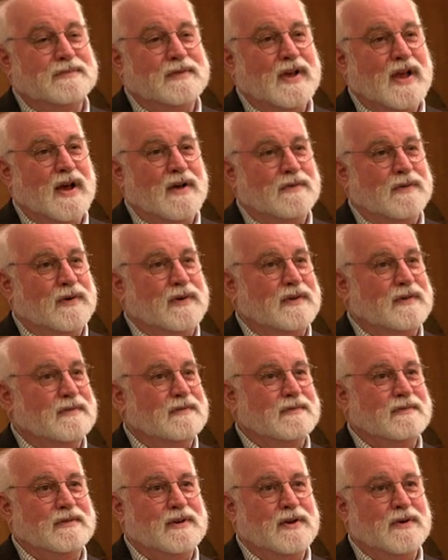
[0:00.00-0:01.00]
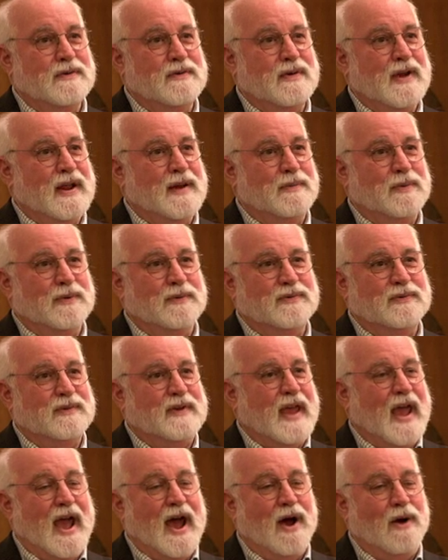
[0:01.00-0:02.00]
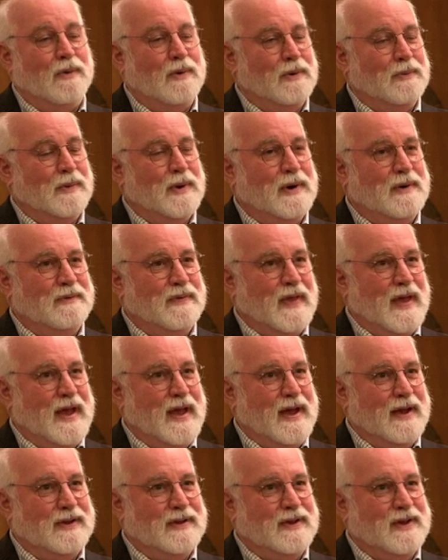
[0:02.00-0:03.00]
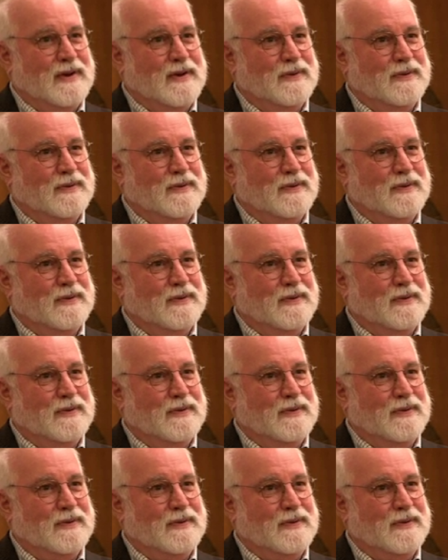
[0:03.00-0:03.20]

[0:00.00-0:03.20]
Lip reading: covet your neighbor's cow or whatever the heck,